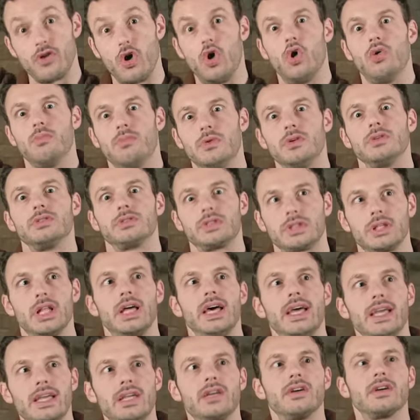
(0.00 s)
It's almost
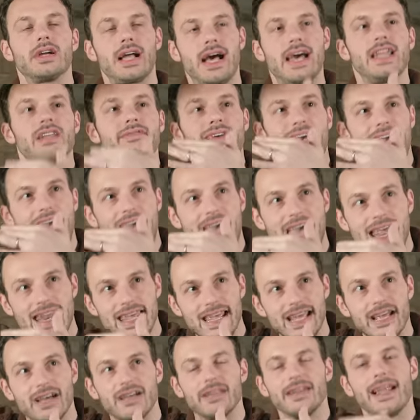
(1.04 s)
like you're kind of
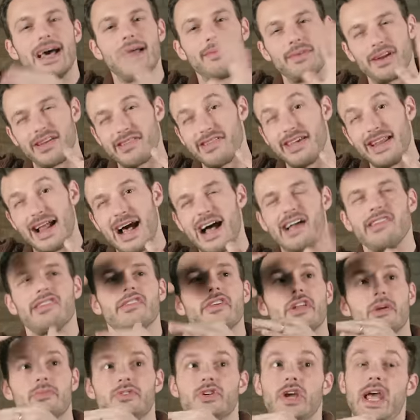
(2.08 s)
adding, not I'm going to say an
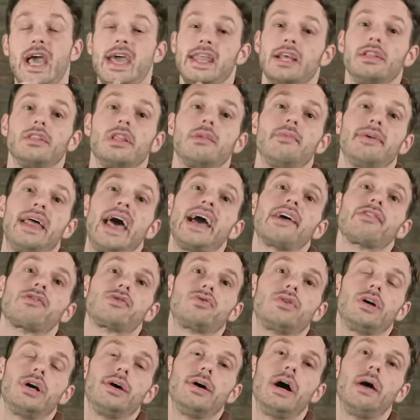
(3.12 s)
oscillator, but you're adding a little bit
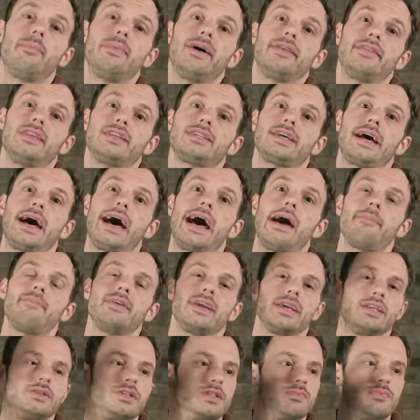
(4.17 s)
extra up on the top
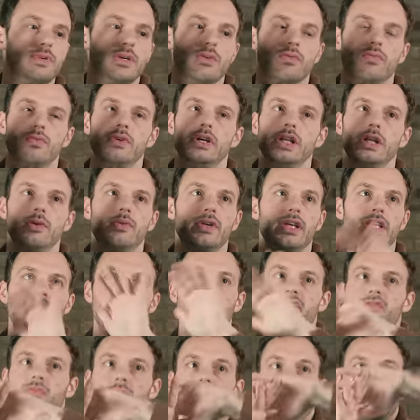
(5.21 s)
and can just be a really, really
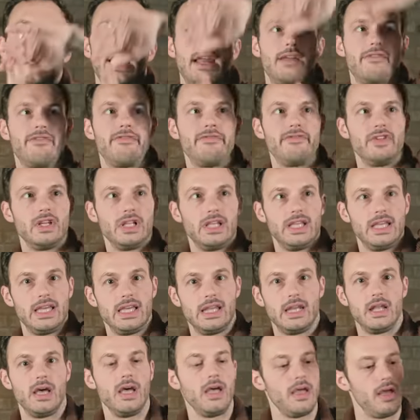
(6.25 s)
nice way to kind of fill
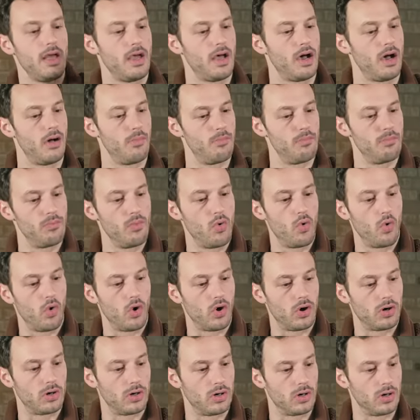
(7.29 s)
in a
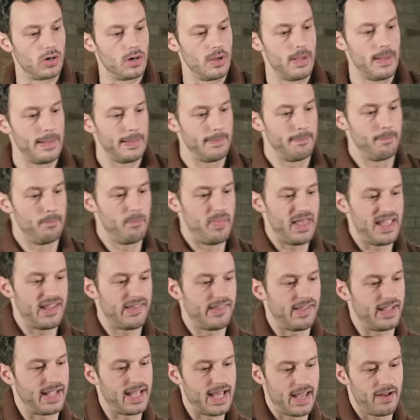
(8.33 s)
more
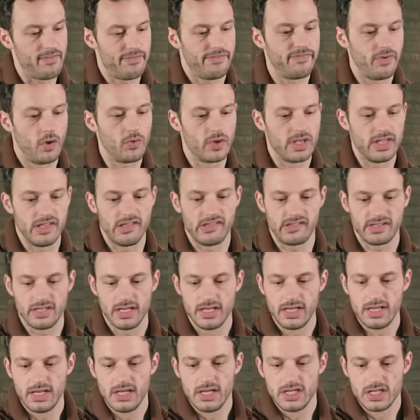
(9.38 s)
basic kind of focused
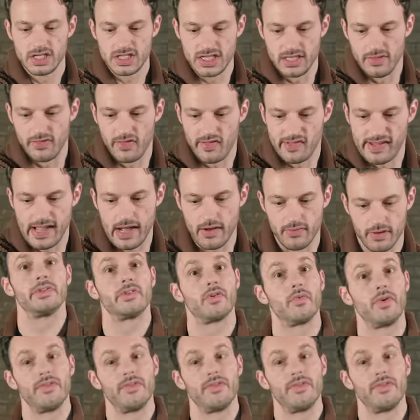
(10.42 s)
synth sound.